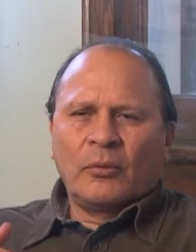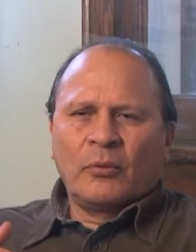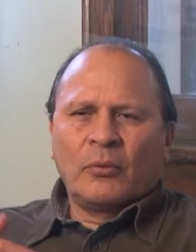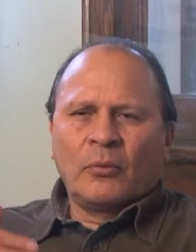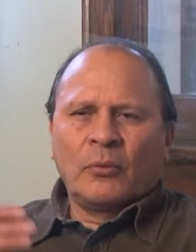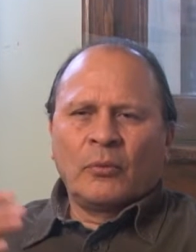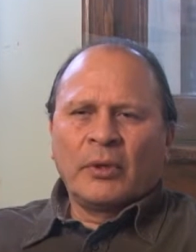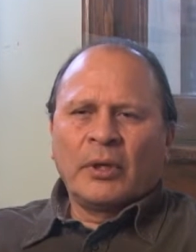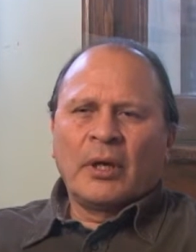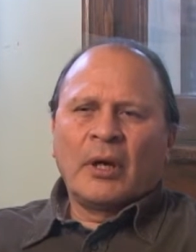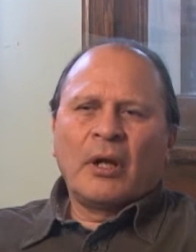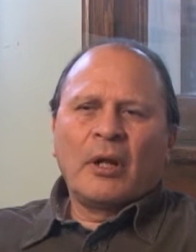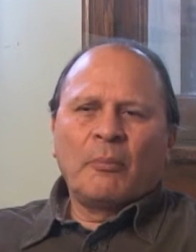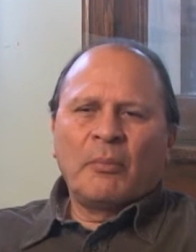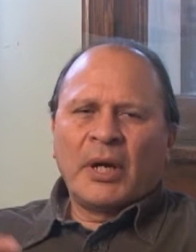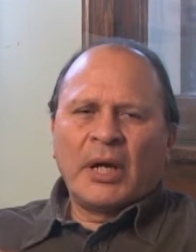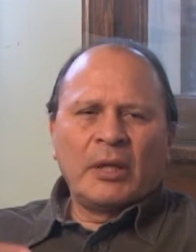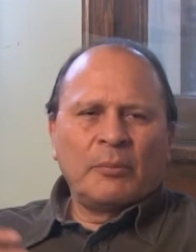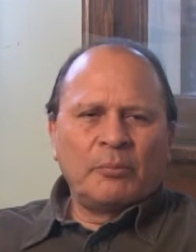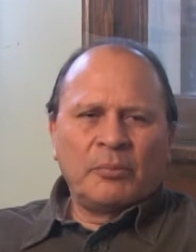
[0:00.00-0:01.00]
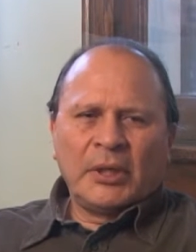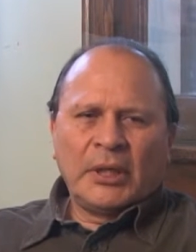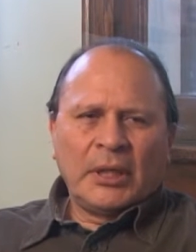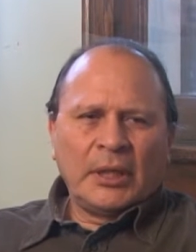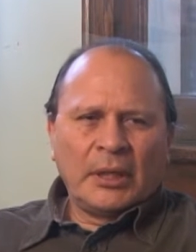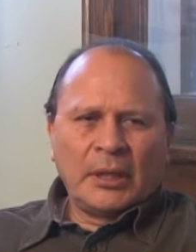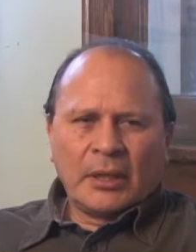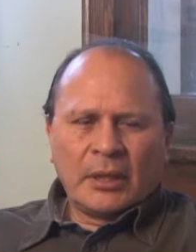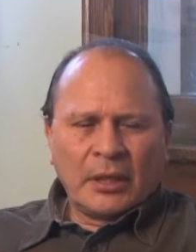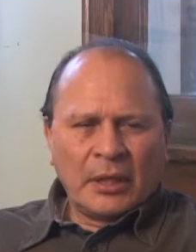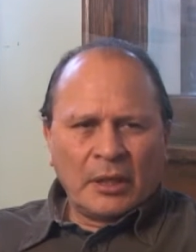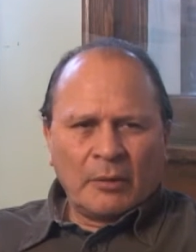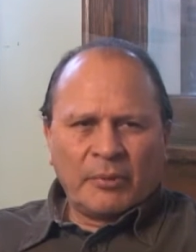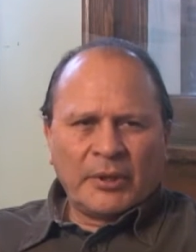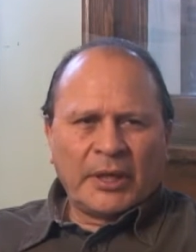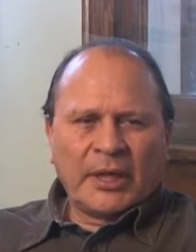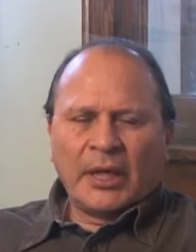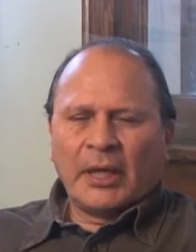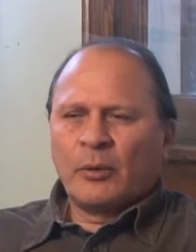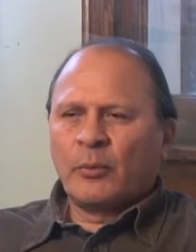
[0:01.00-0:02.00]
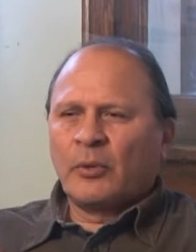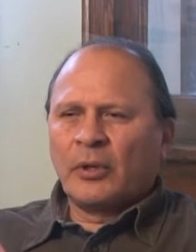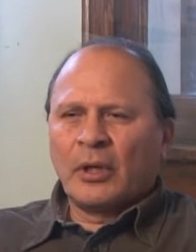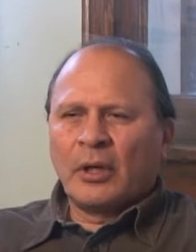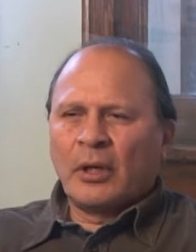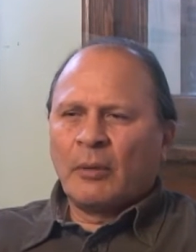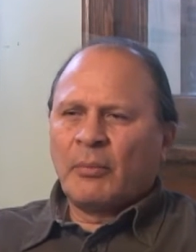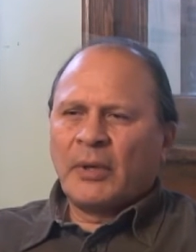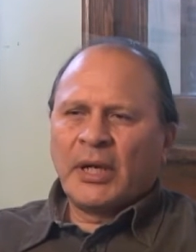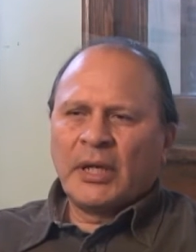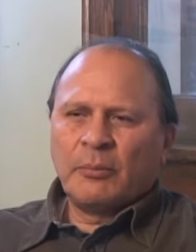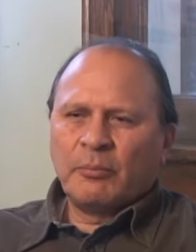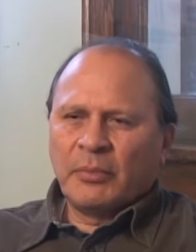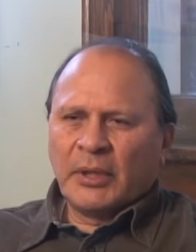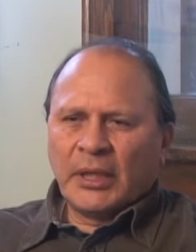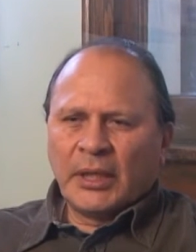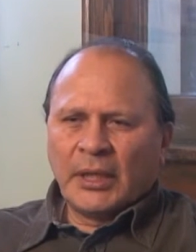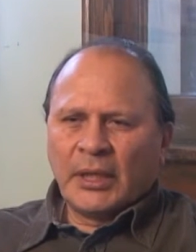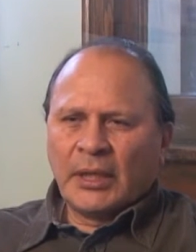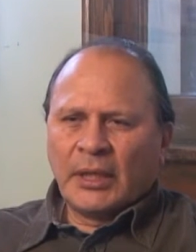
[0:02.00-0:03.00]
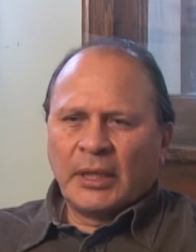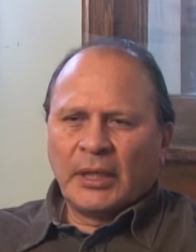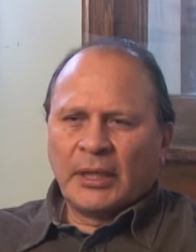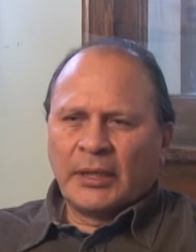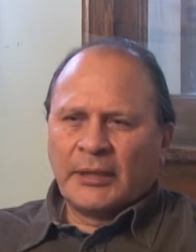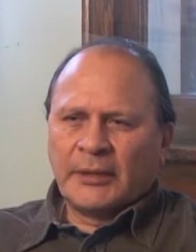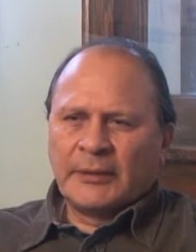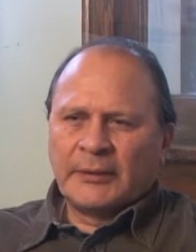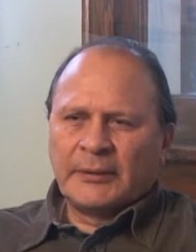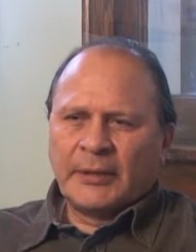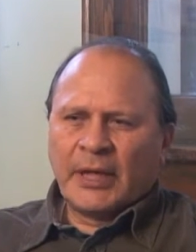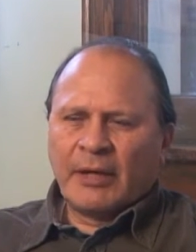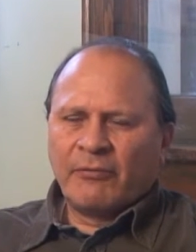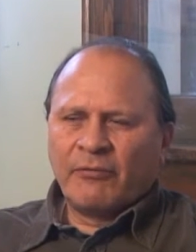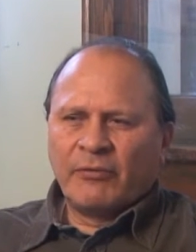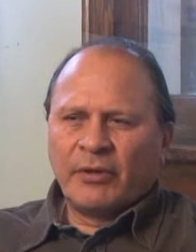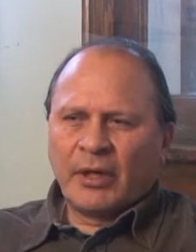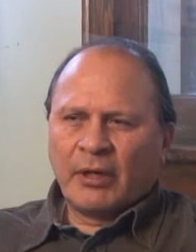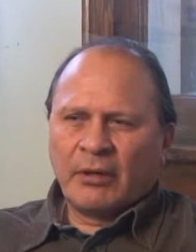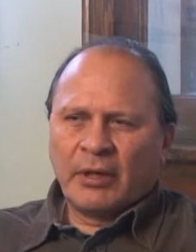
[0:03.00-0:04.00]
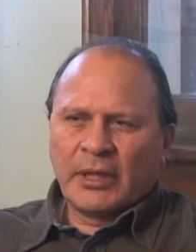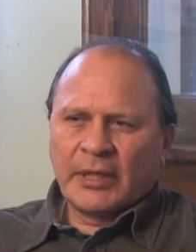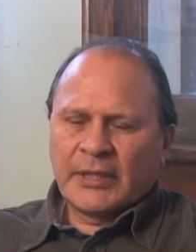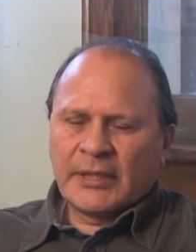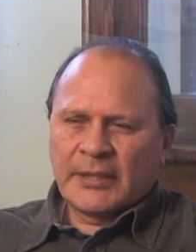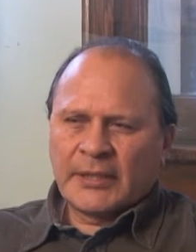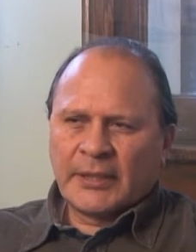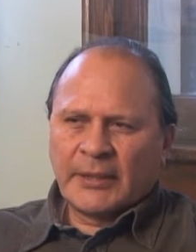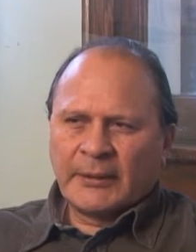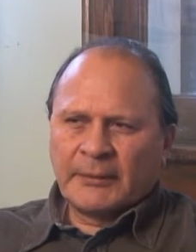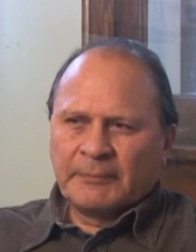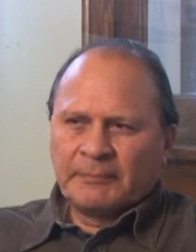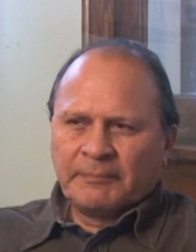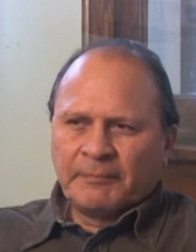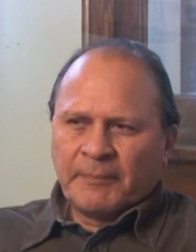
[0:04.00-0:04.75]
we all might be complicated. We all might be uh, have various uh,